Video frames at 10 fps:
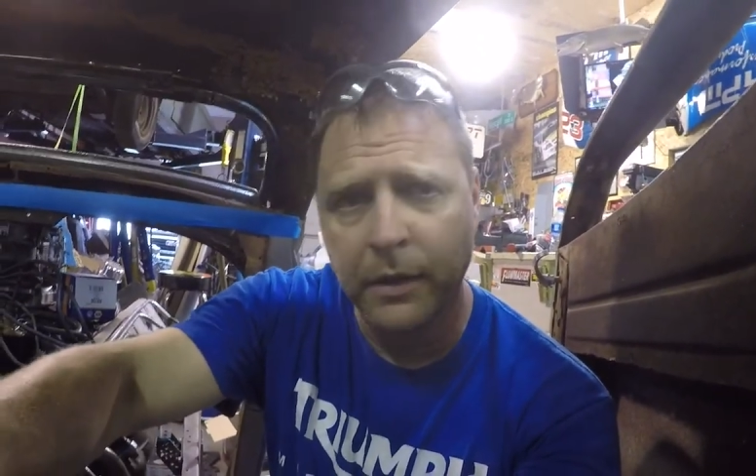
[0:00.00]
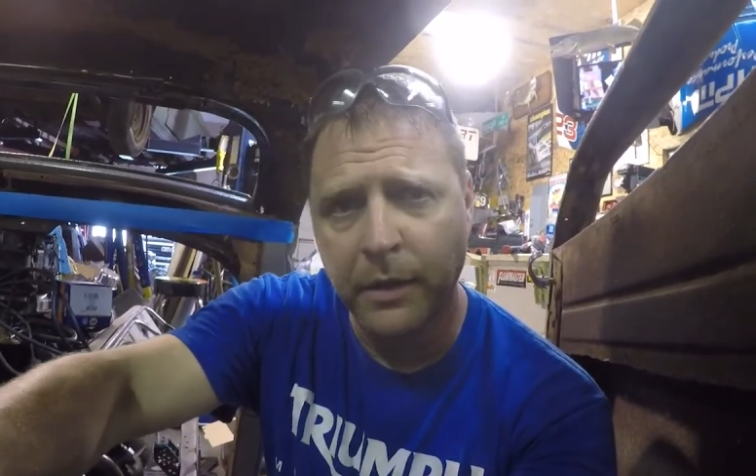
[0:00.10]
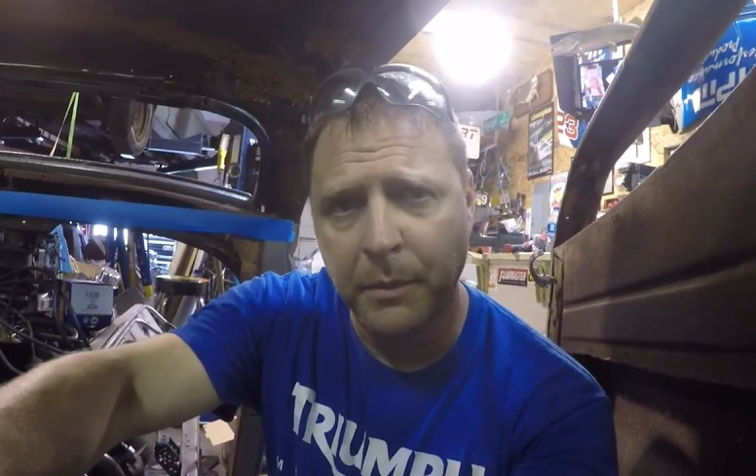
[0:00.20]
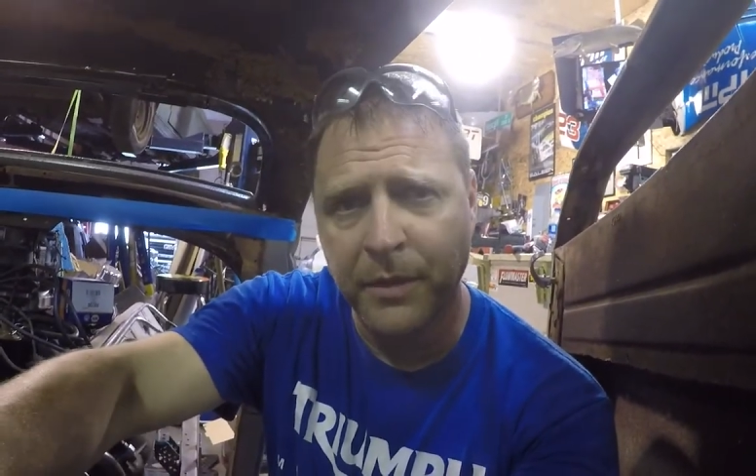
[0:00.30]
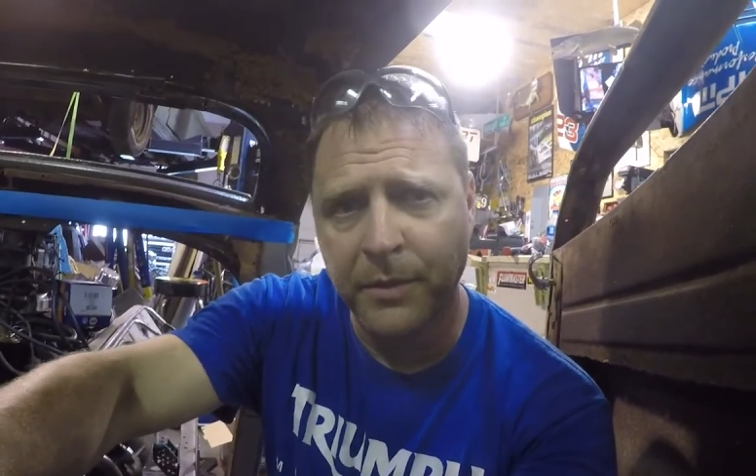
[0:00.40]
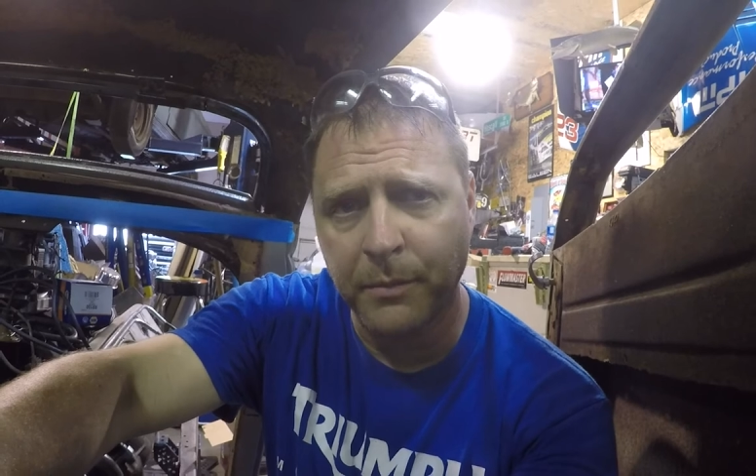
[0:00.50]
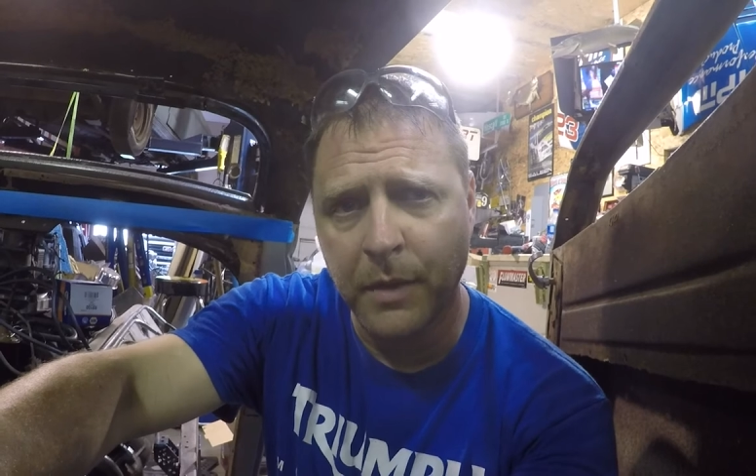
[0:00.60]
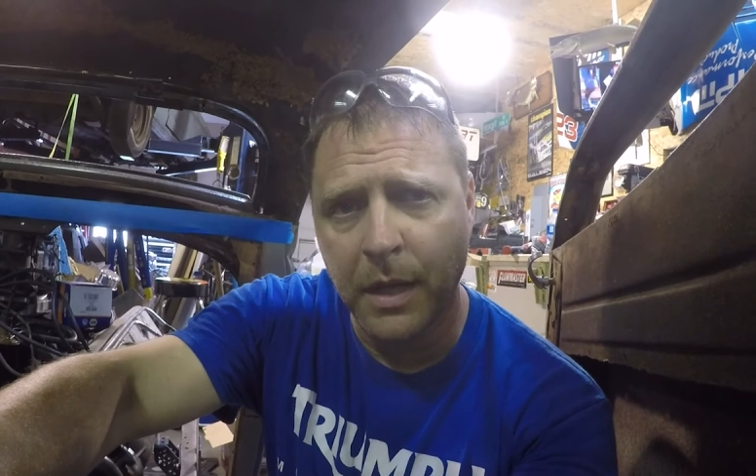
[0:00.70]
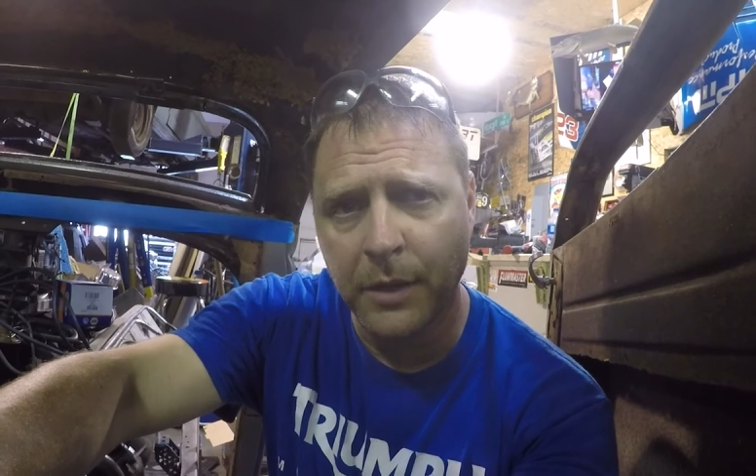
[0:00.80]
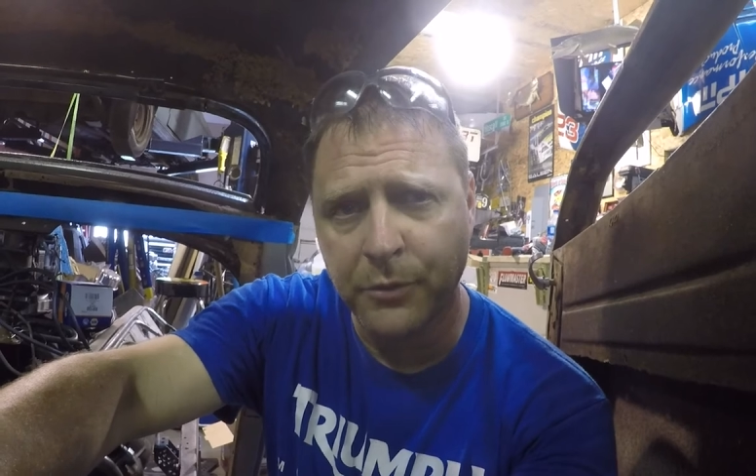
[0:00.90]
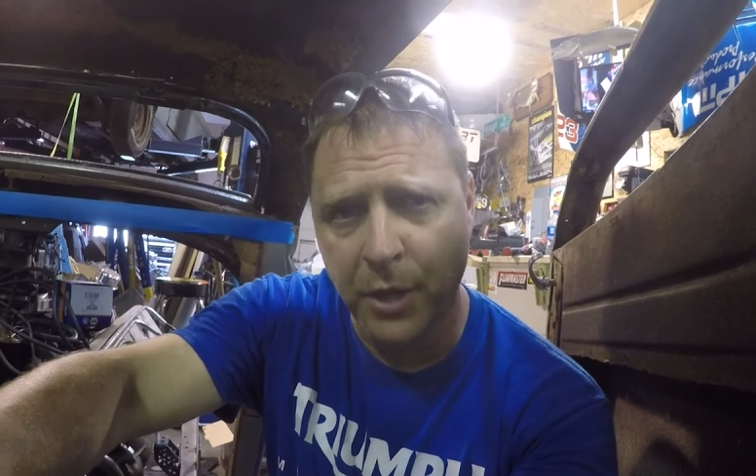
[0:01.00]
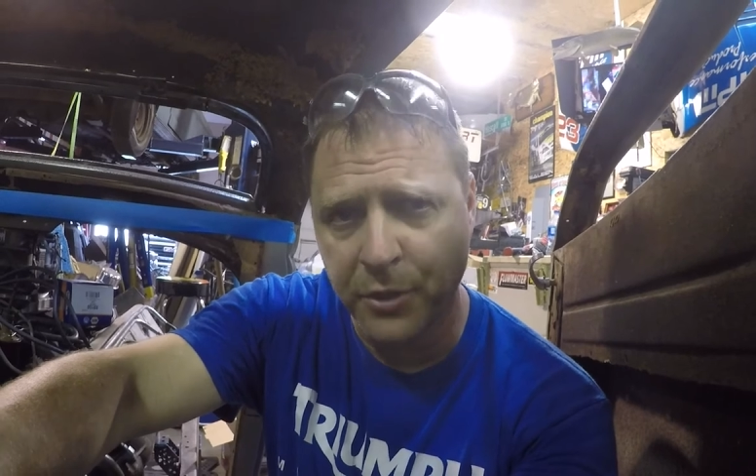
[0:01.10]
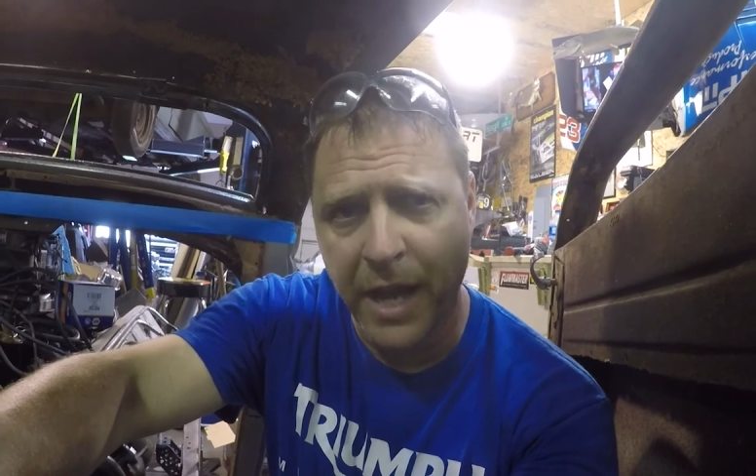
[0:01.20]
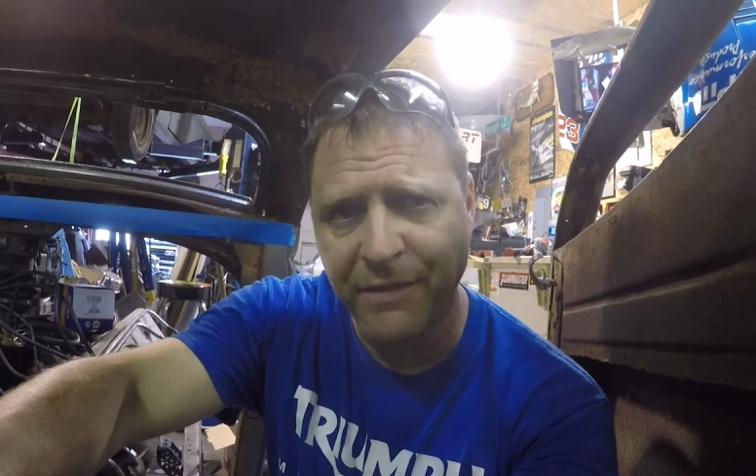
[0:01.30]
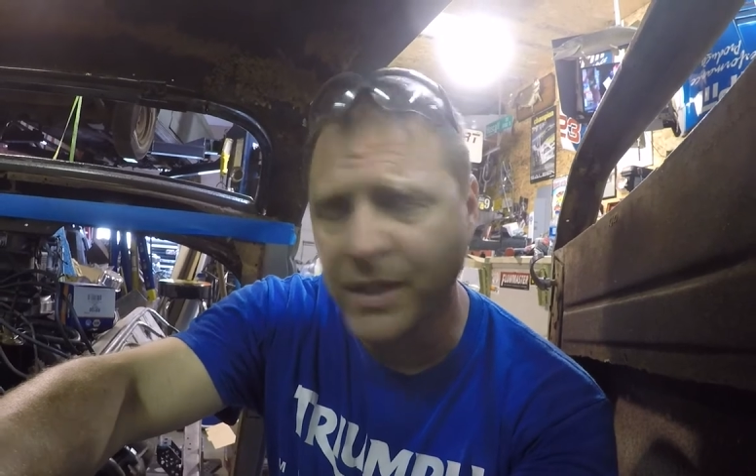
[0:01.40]
There'll be some uh,
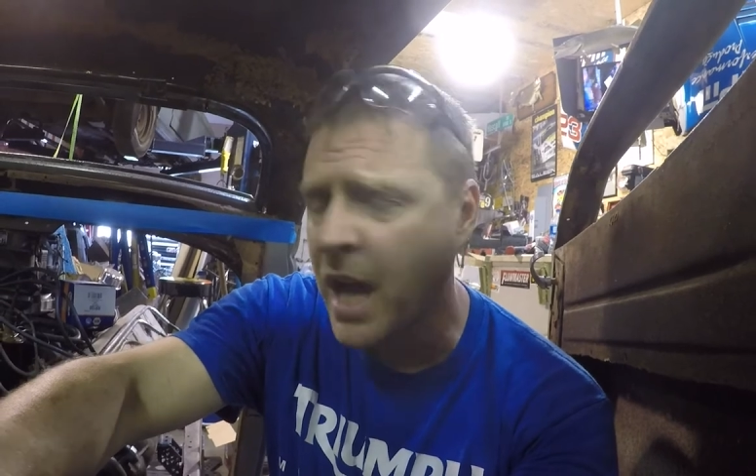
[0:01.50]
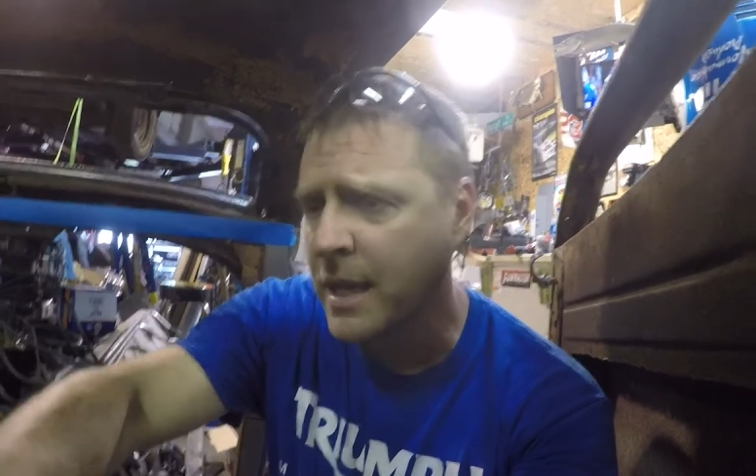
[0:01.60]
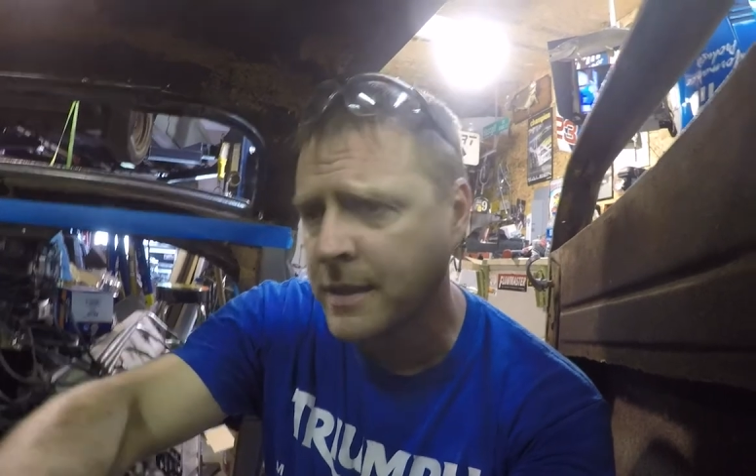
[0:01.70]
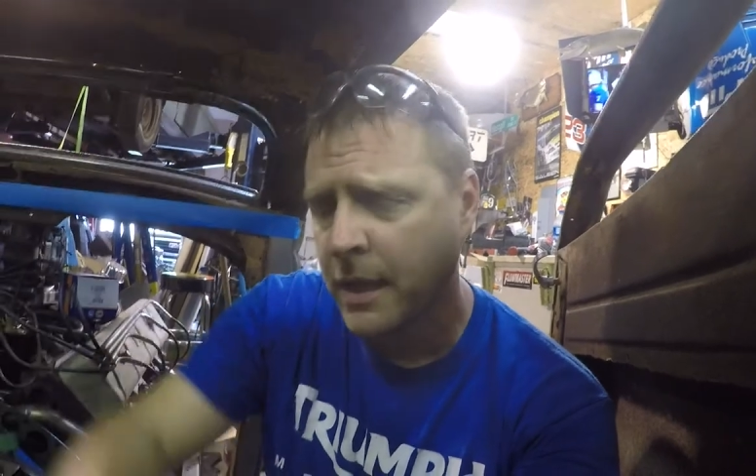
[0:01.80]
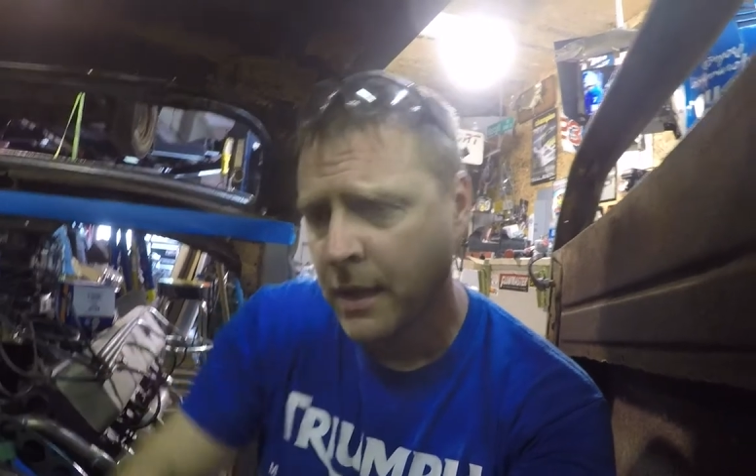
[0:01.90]
structure I have cut.